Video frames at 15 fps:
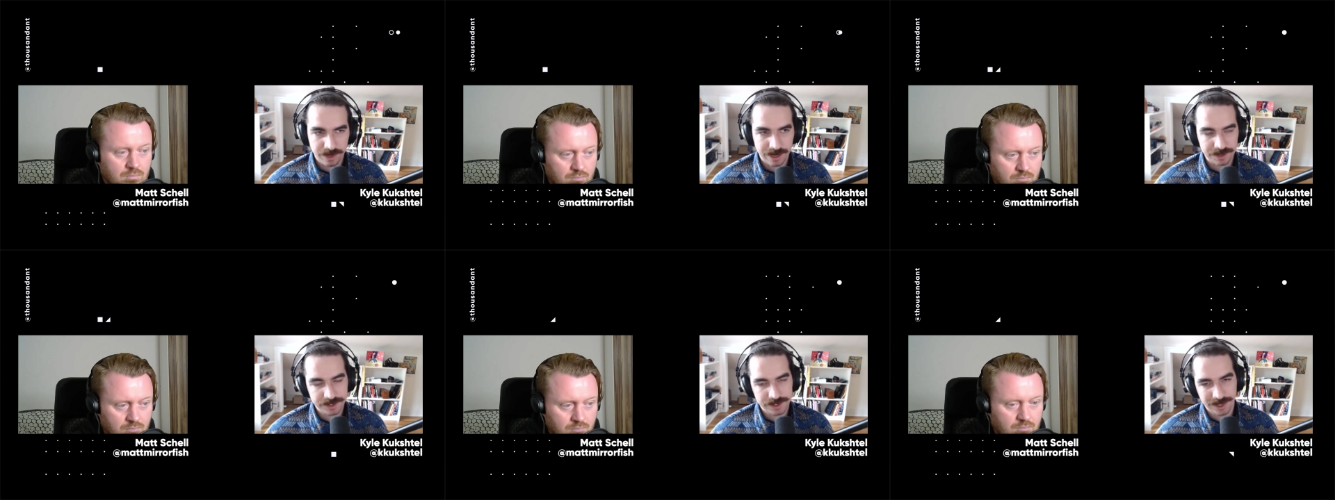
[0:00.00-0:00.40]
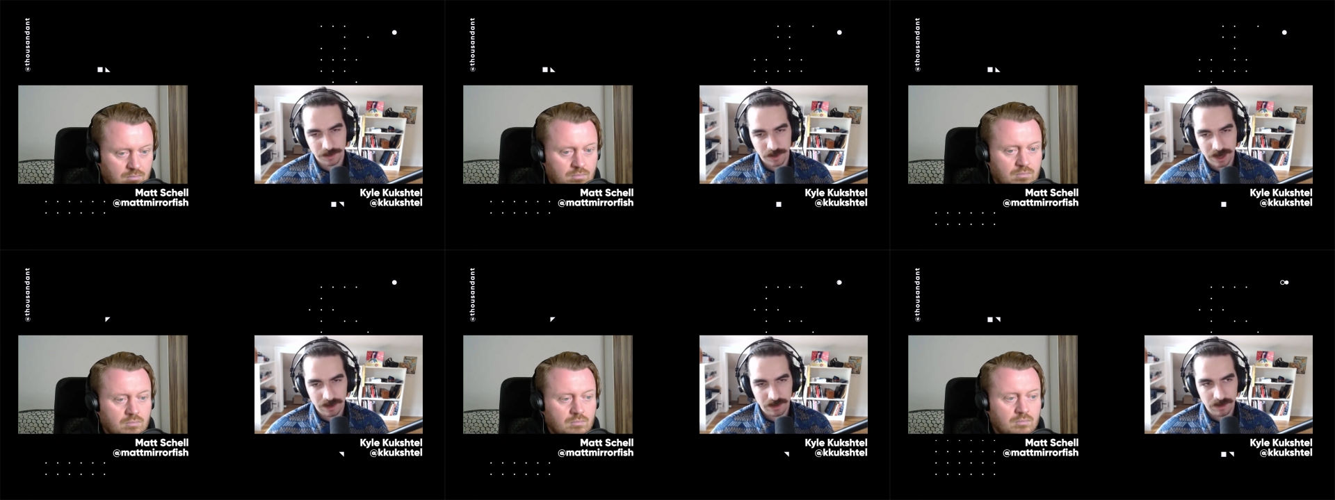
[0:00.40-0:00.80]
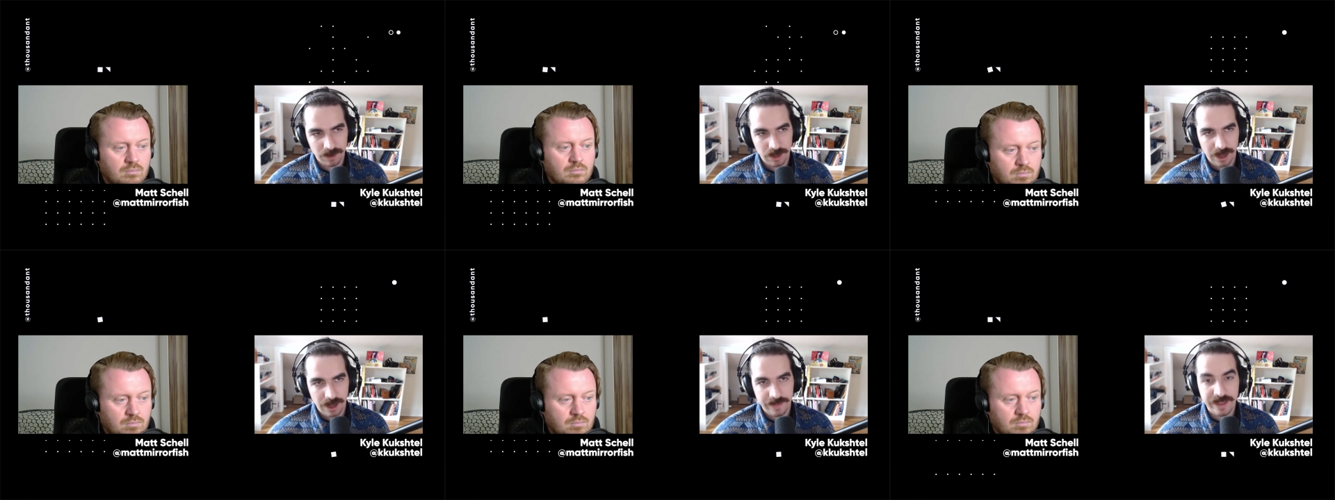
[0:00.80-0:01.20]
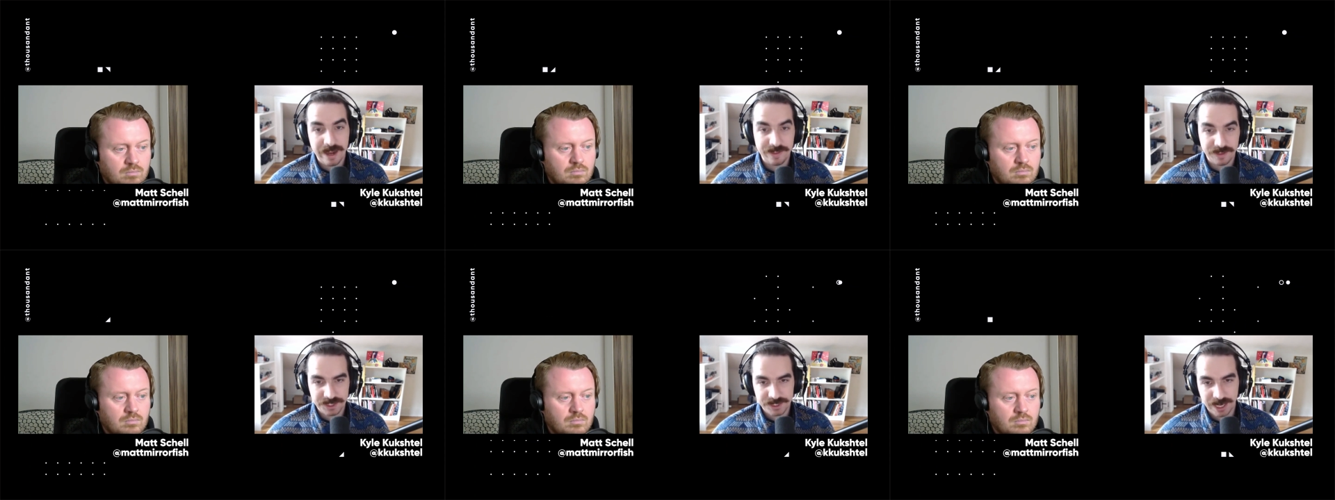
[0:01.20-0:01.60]
Speaker 1: And I was like, well, and
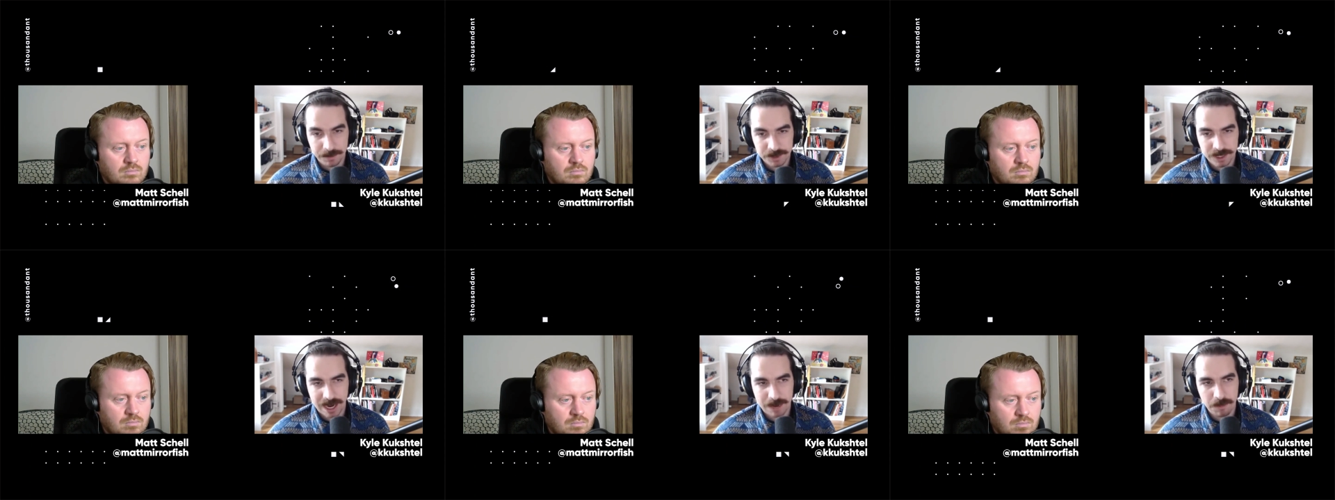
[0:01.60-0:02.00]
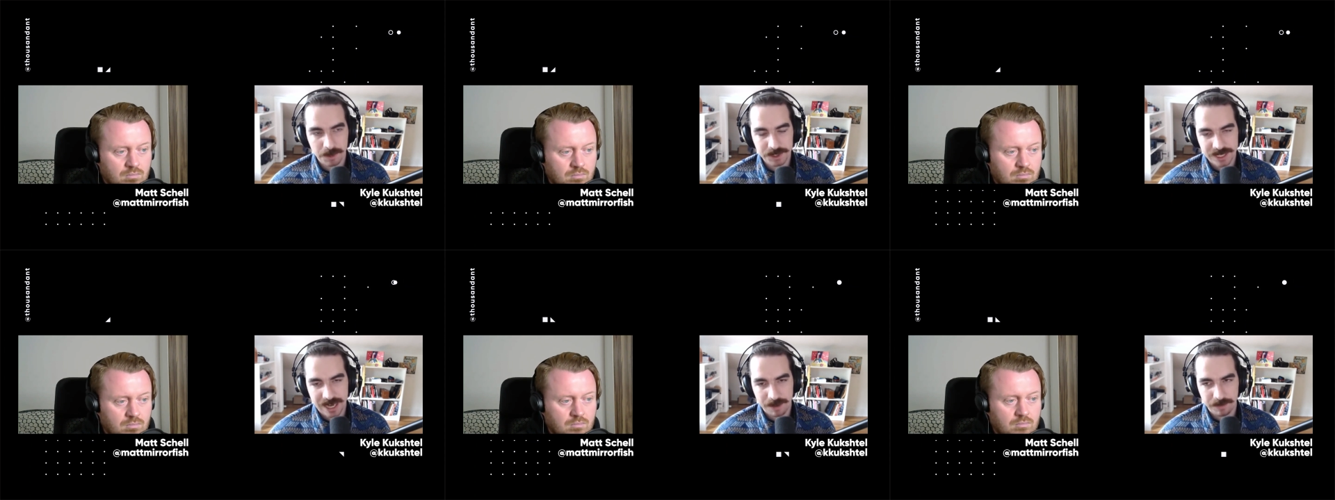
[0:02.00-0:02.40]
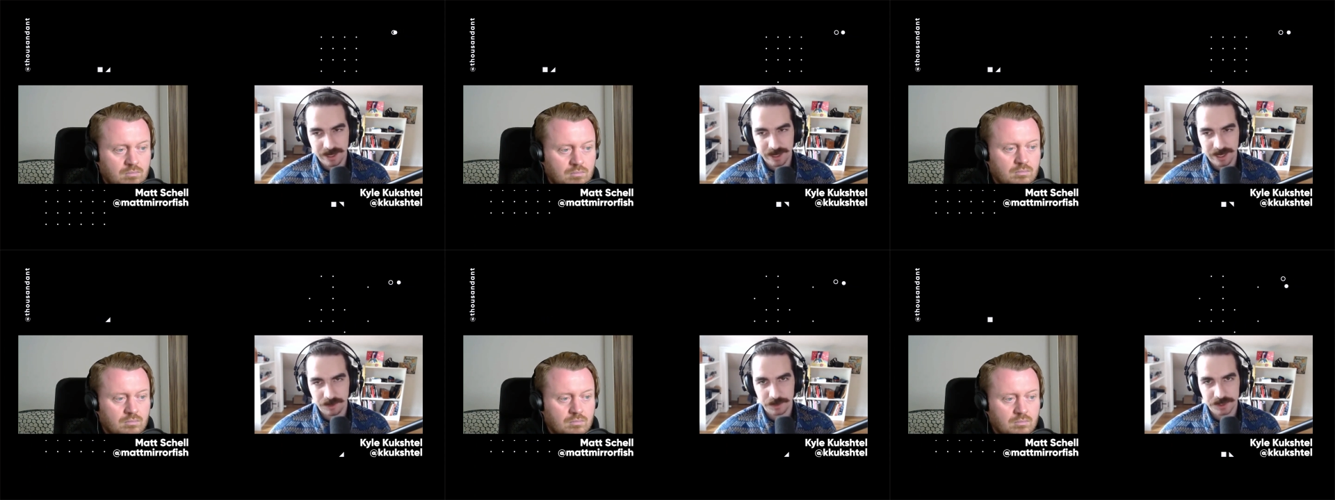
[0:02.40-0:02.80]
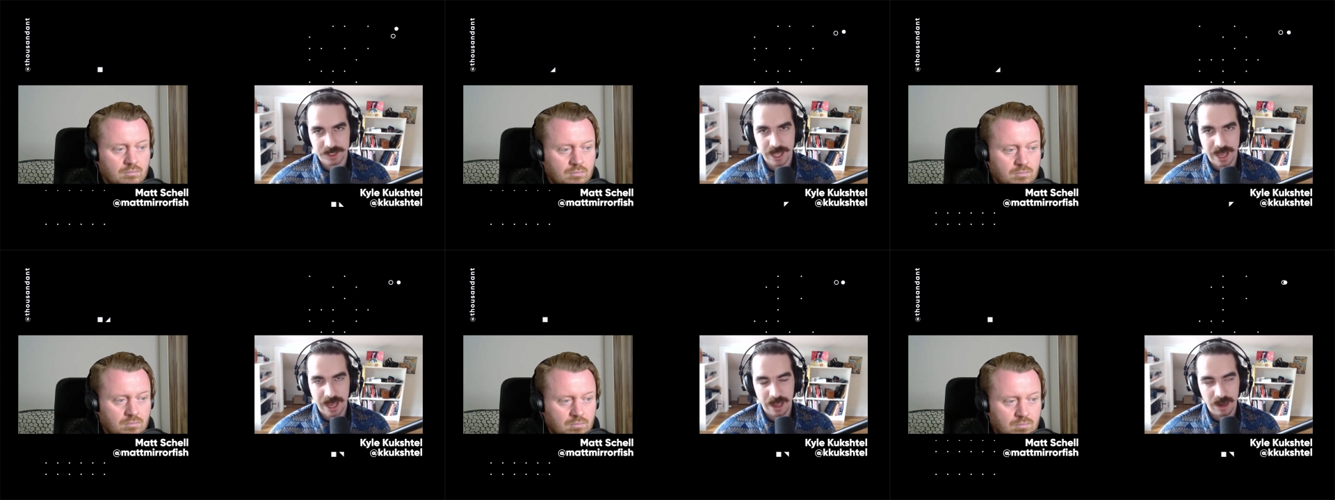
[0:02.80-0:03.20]
then at the same time, what was happening
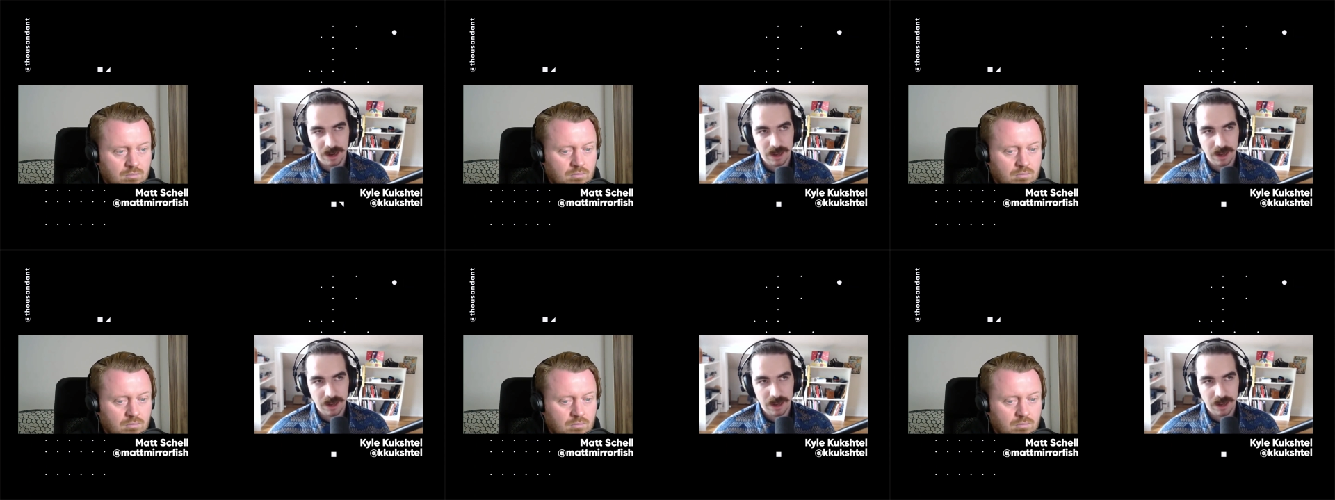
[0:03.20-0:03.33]
was that